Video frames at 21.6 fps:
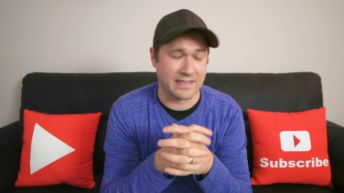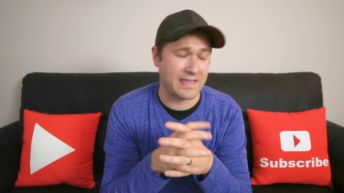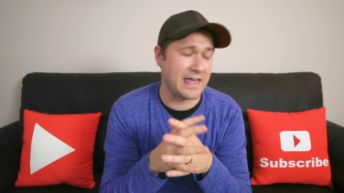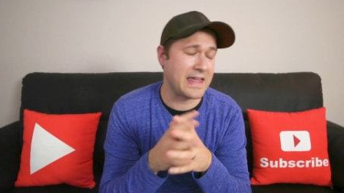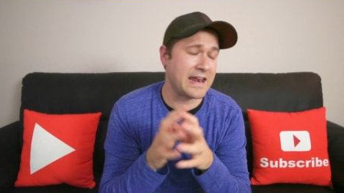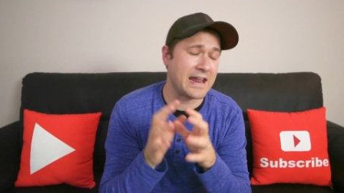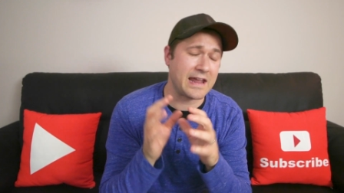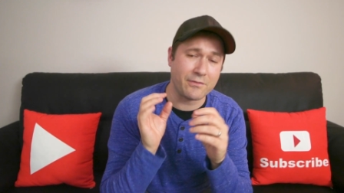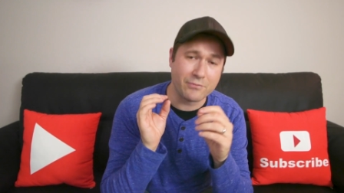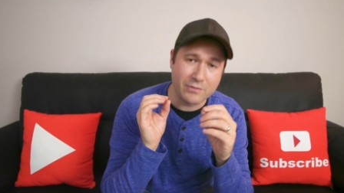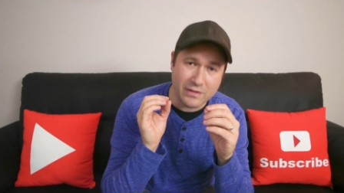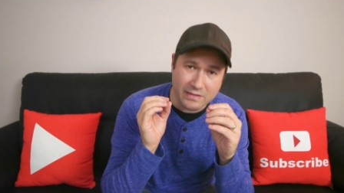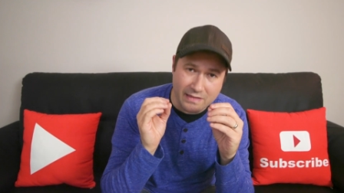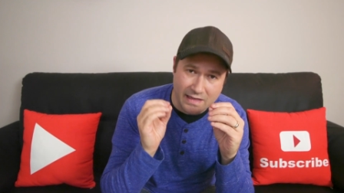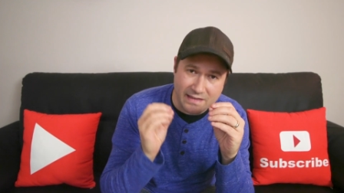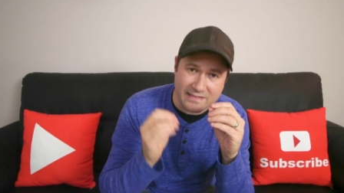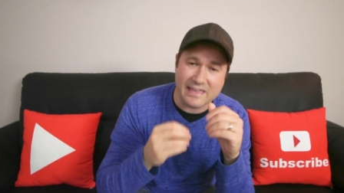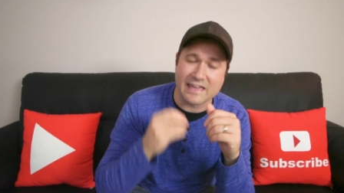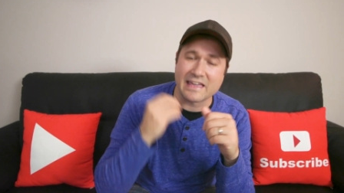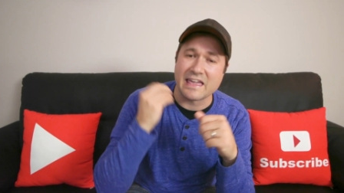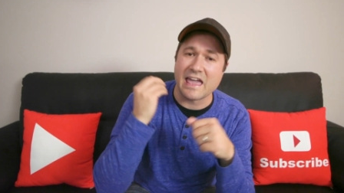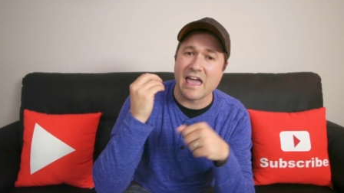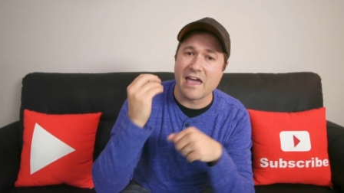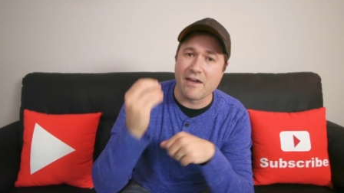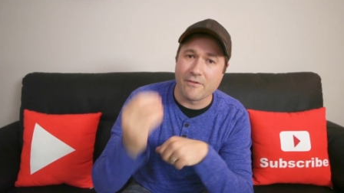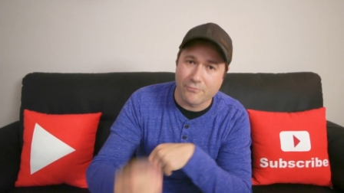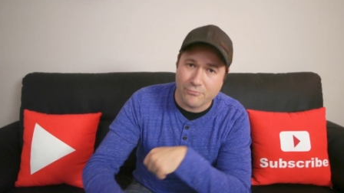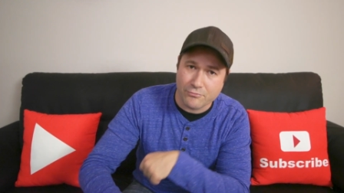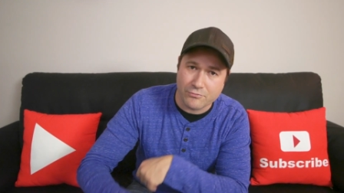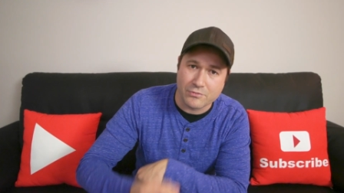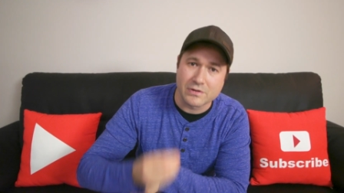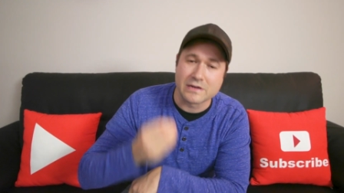that. And I realize like
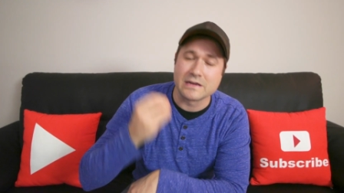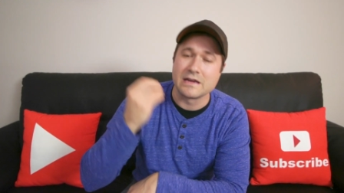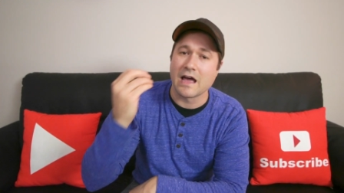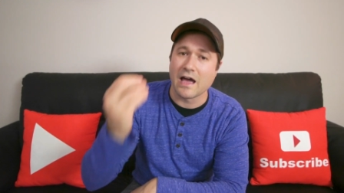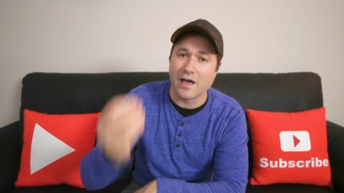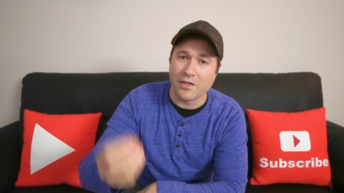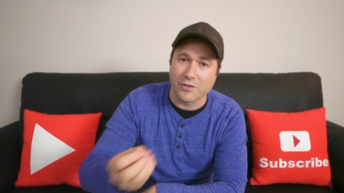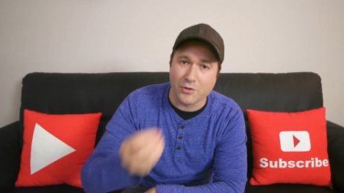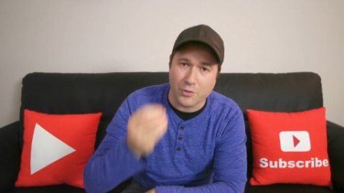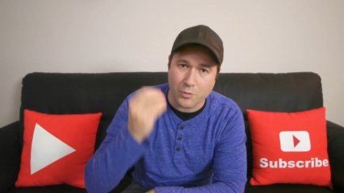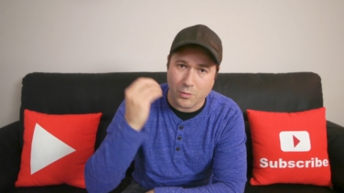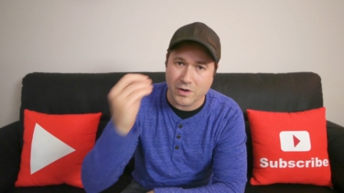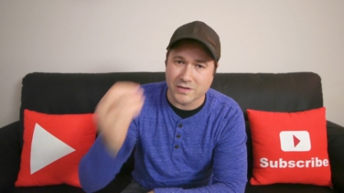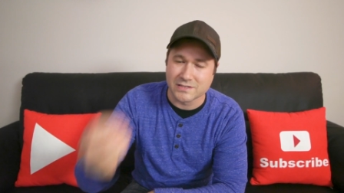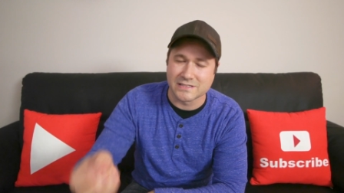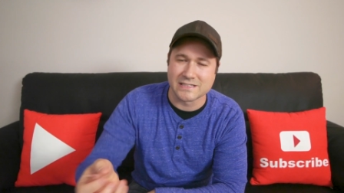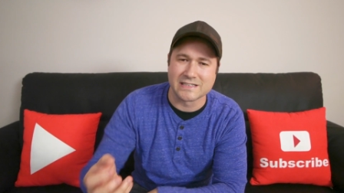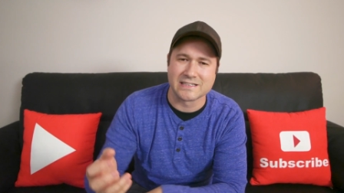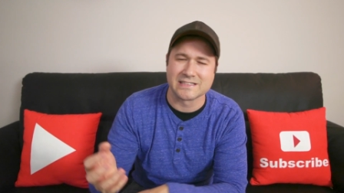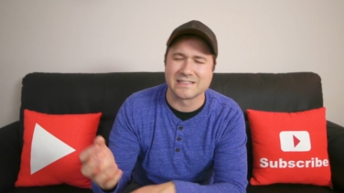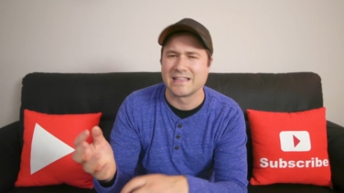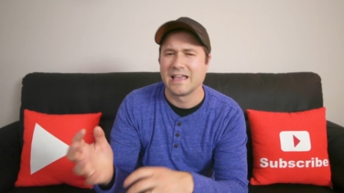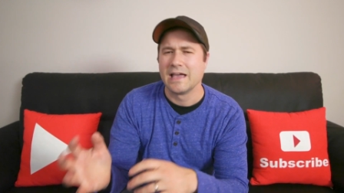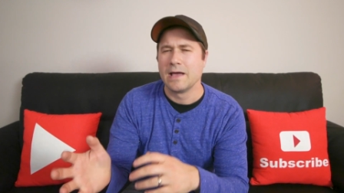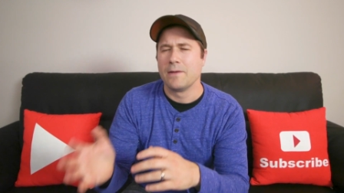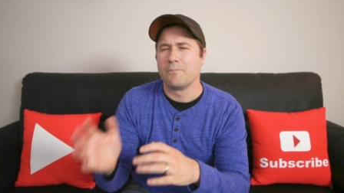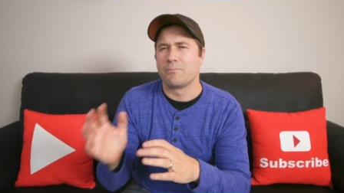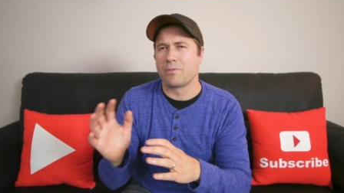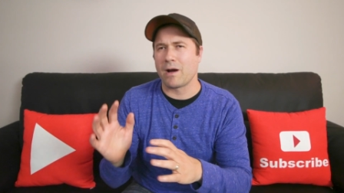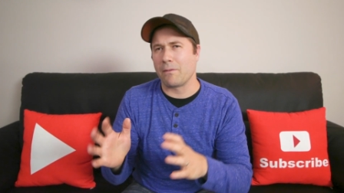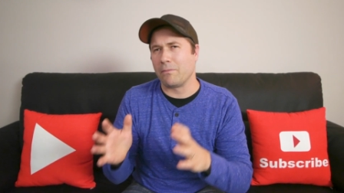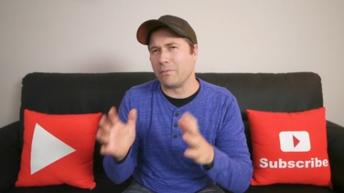every dollar works, and it's
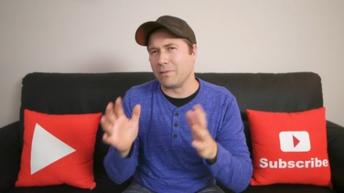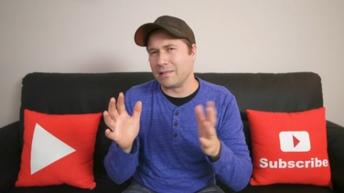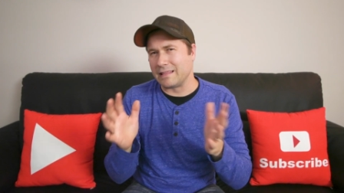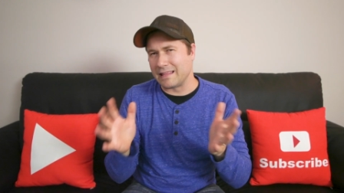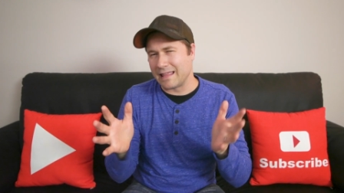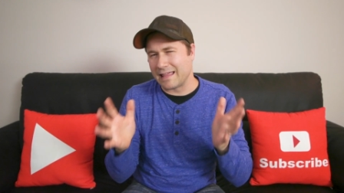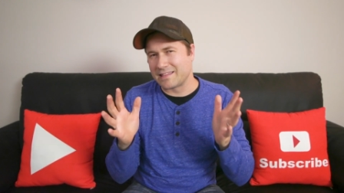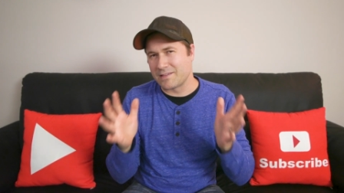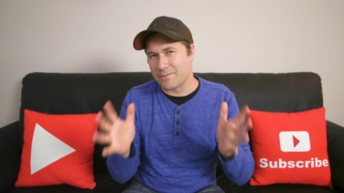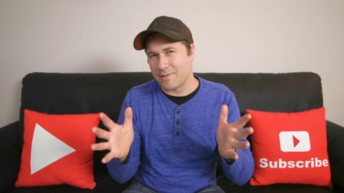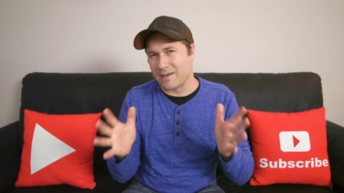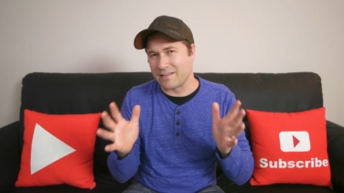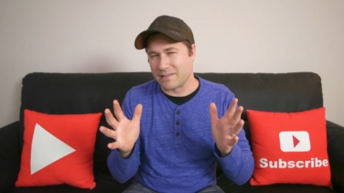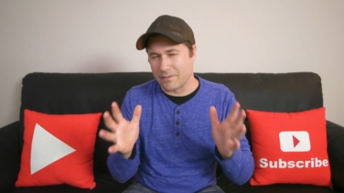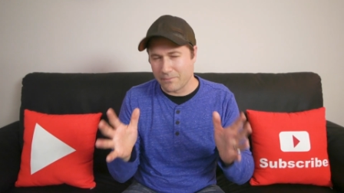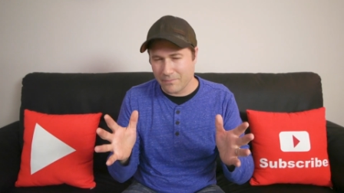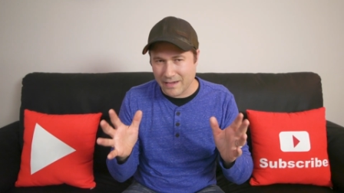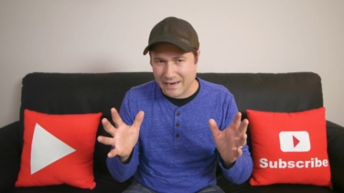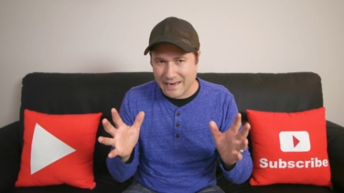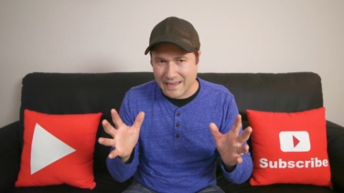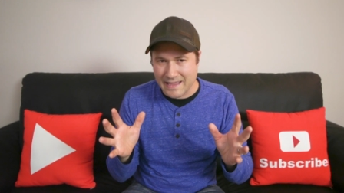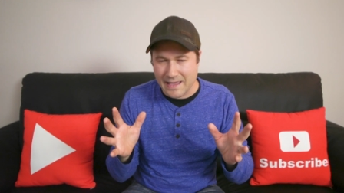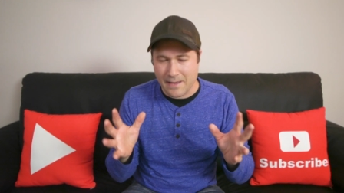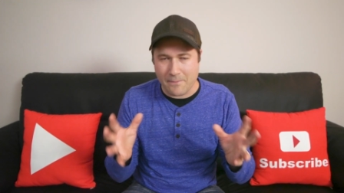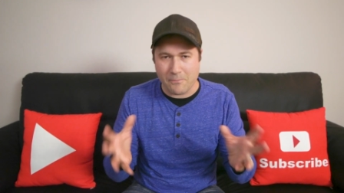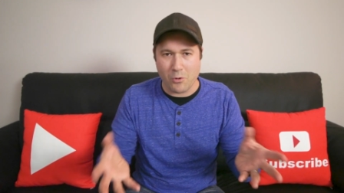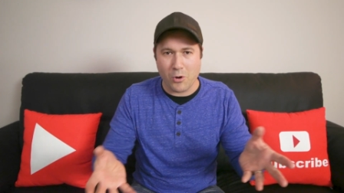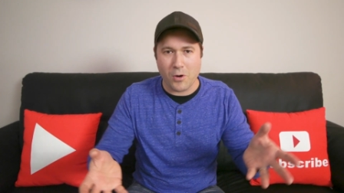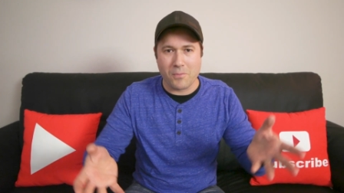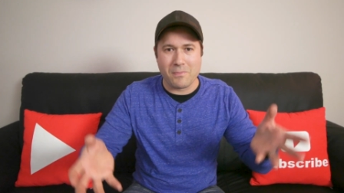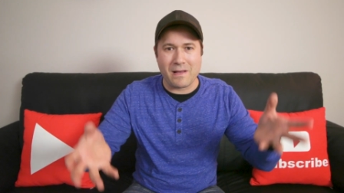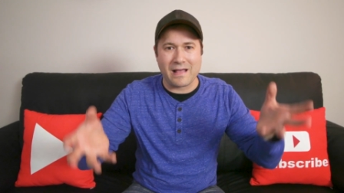probably less about the money and
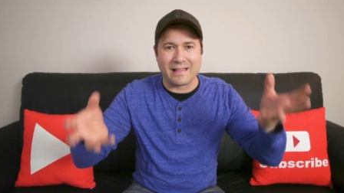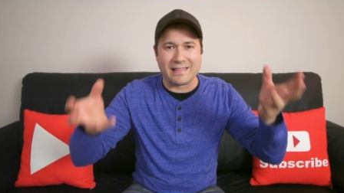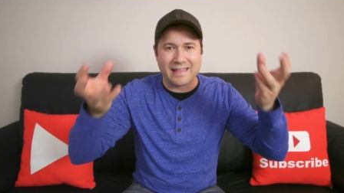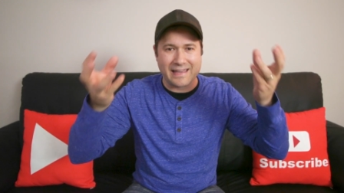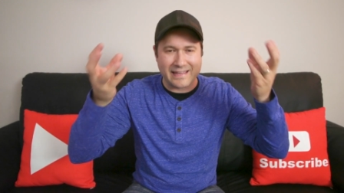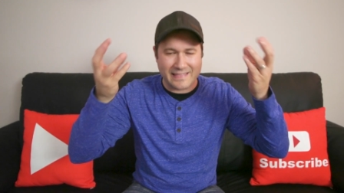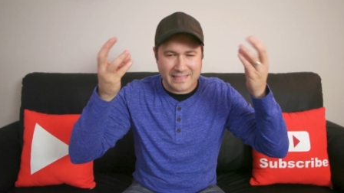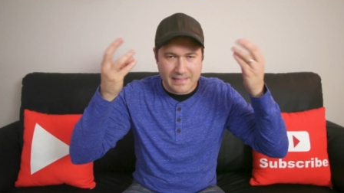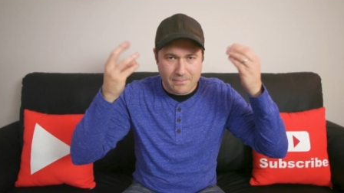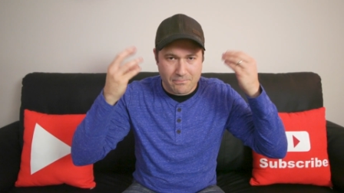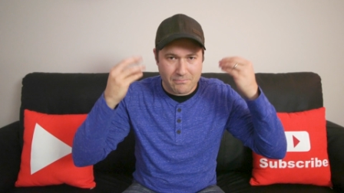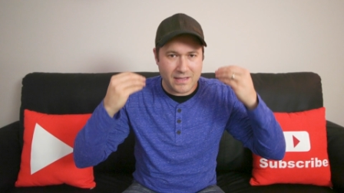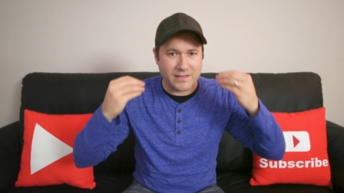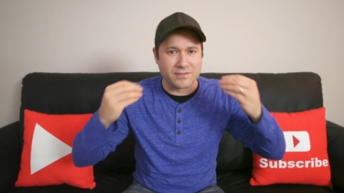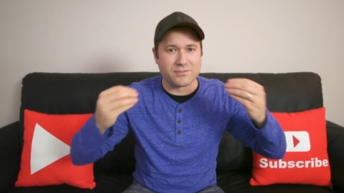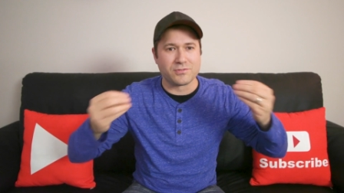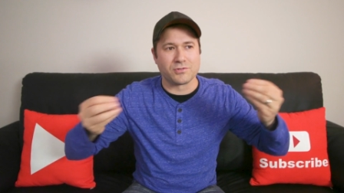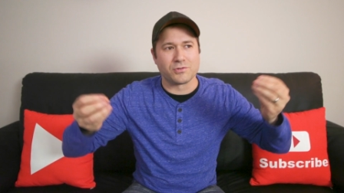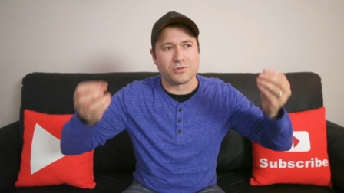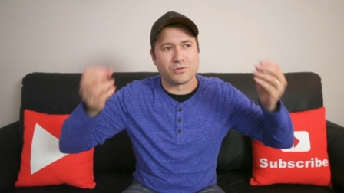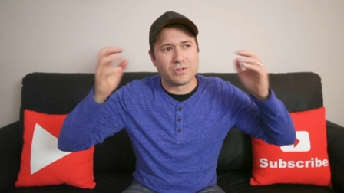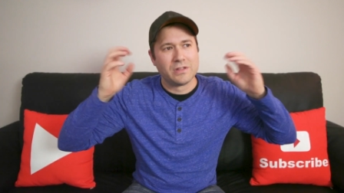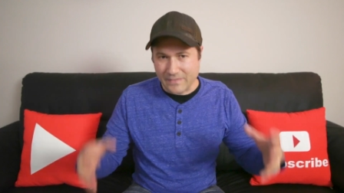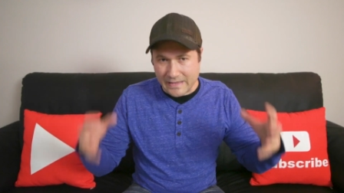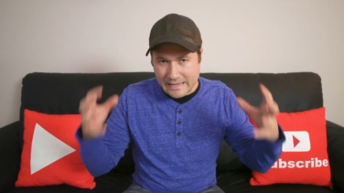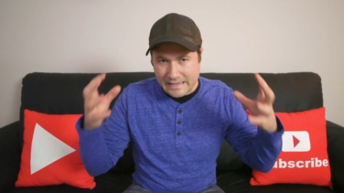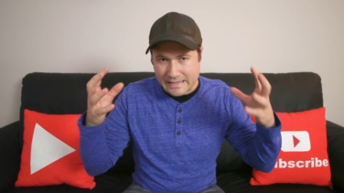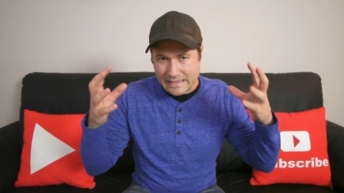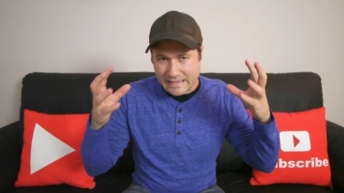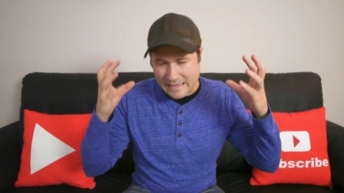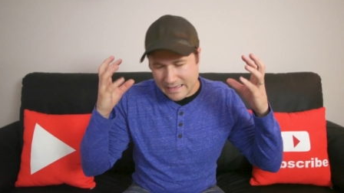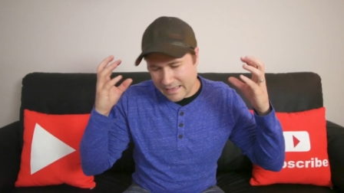more about like the mental
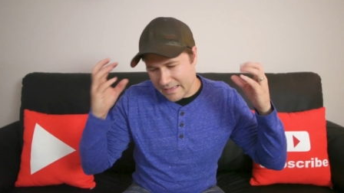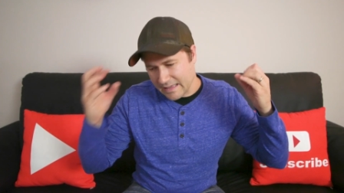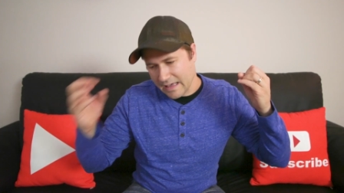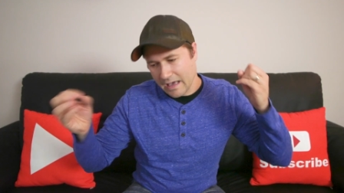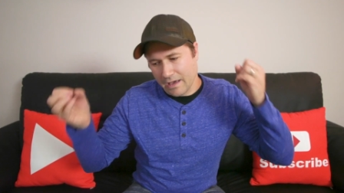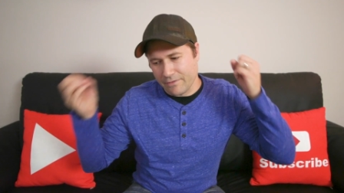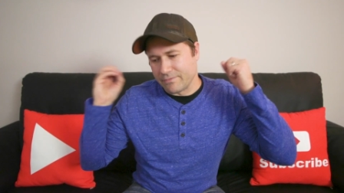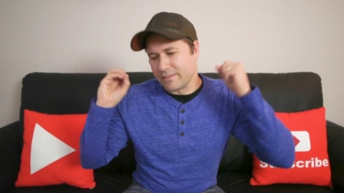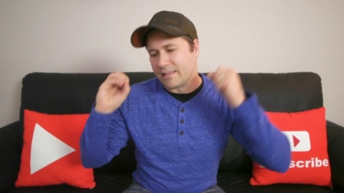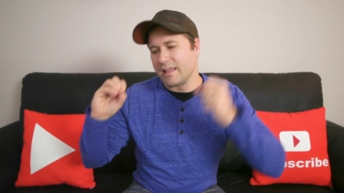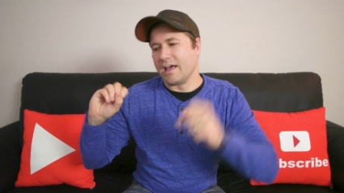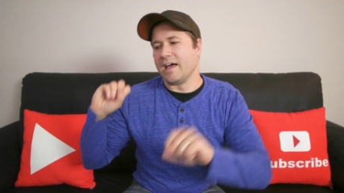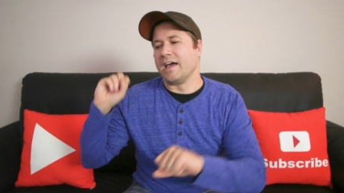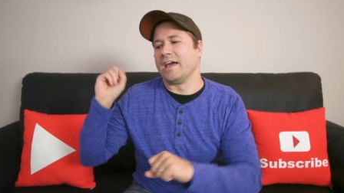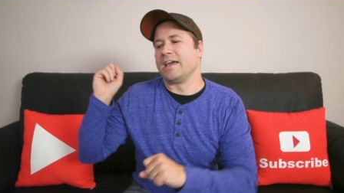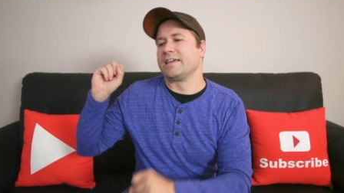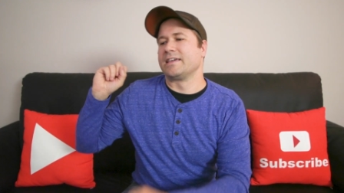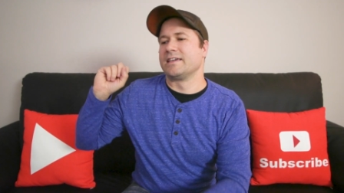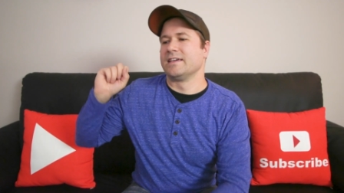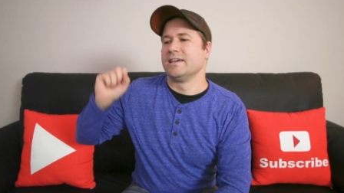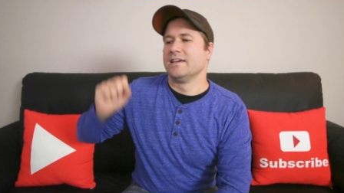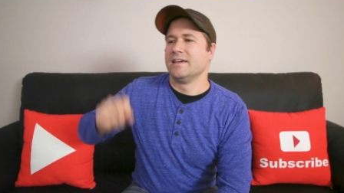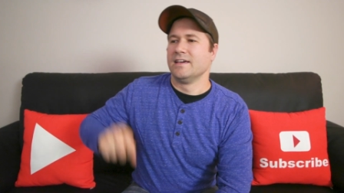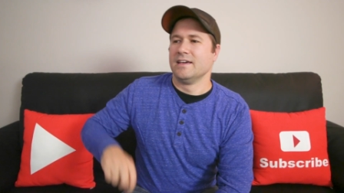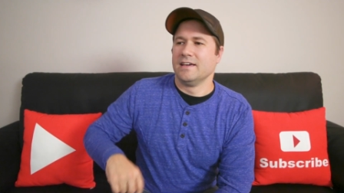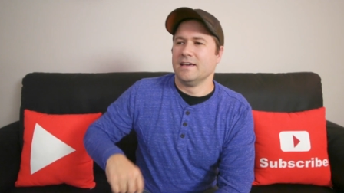feeling of like